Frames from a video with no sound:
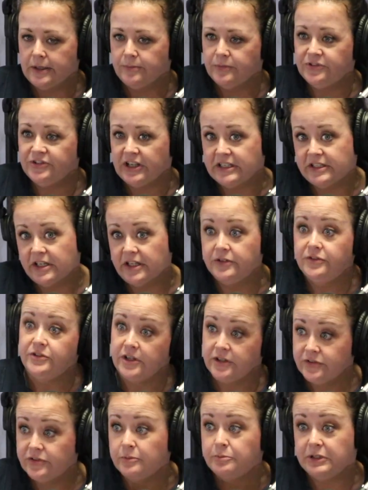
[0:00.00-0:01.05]
St. Ed's
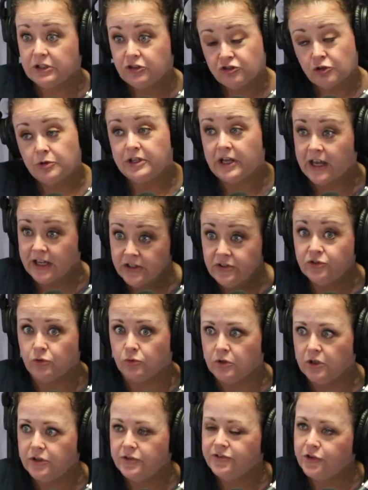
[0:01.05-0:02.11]
does a big show in high
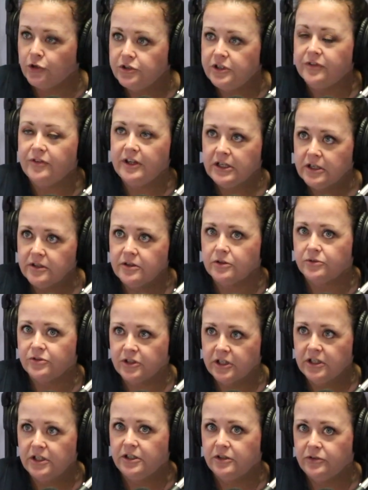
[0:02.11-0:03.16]
school. So you think of those
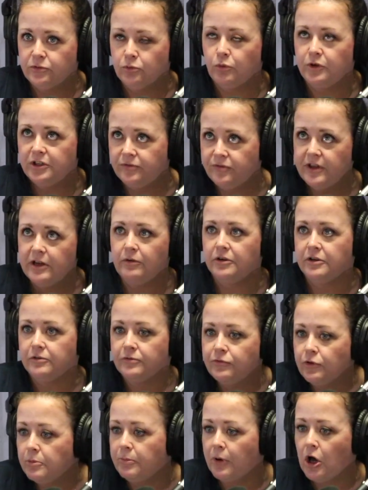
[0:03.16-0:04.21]
kids, what if they were in
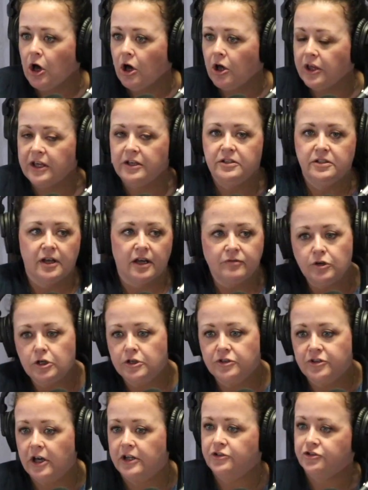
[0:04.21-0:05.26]
football and
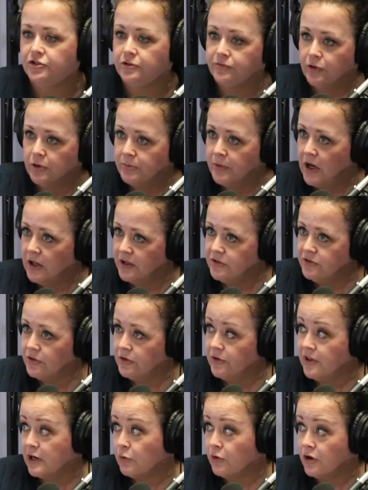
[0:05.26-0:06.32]
never touched a football
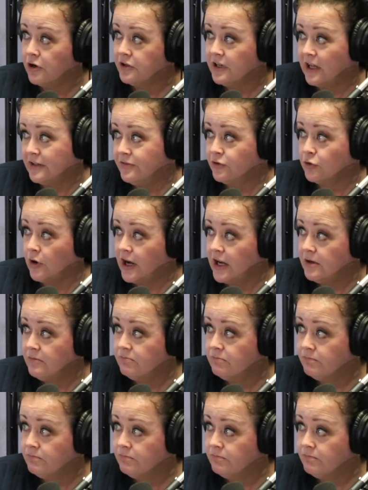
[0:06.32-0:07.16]
until they were in 9th grade?